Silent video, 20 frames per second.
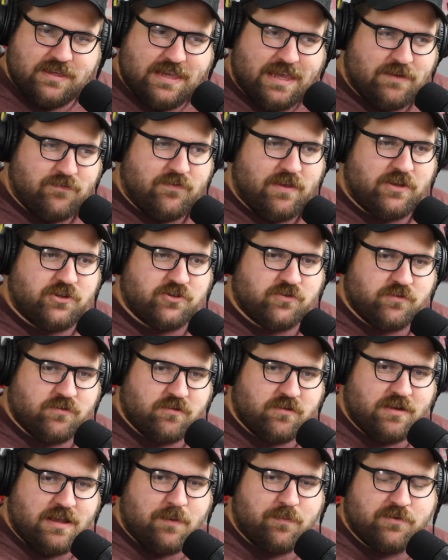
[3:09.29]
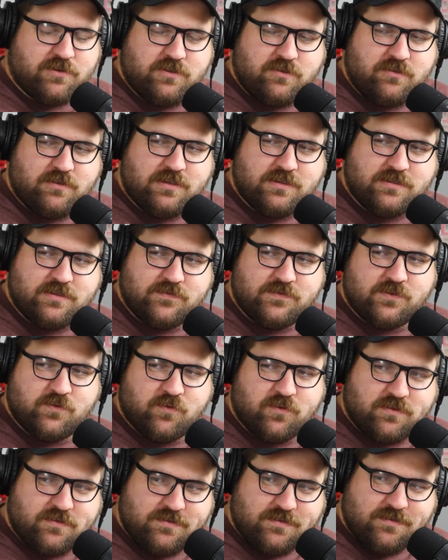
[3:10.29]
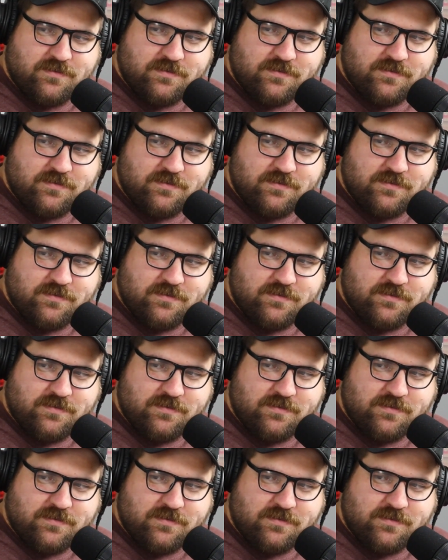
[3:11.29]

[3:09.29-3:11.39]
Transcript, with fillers: adventurer and opportunist of sorts.